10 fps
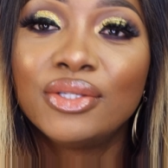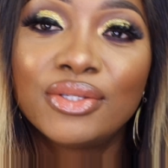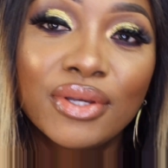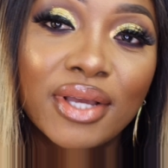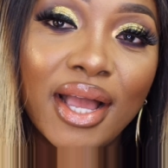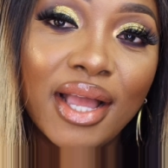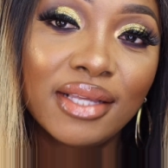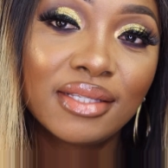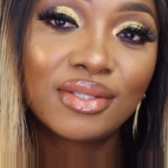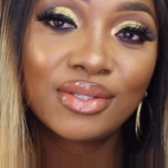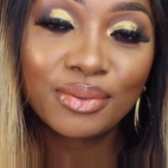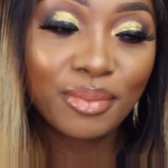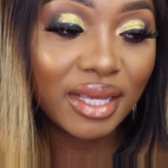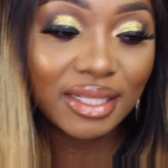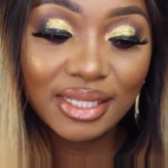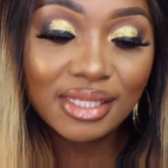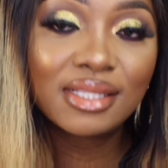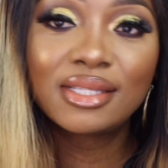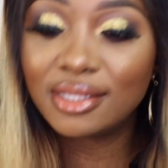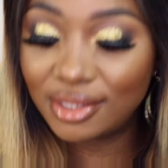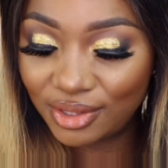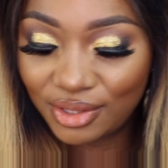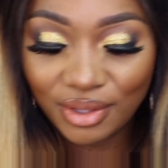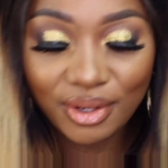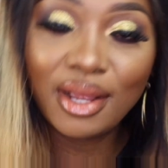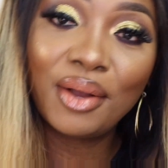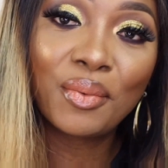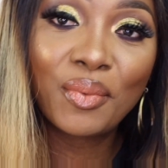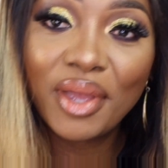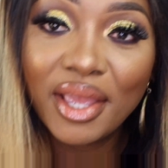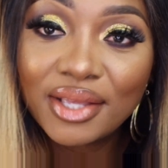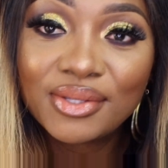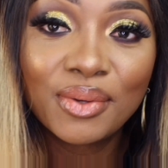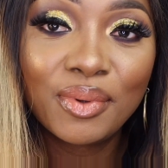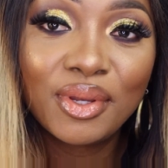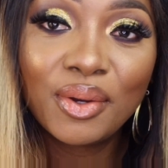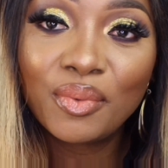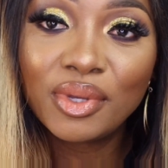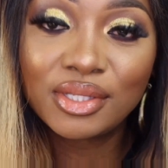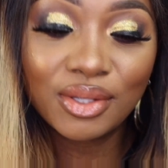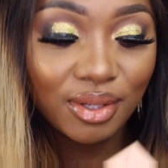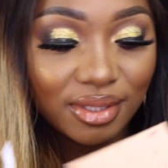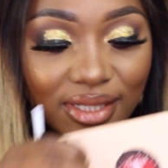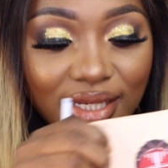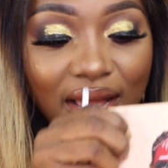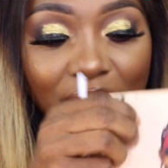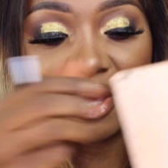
So guys, to make this tutorial quick so we don't waste all the time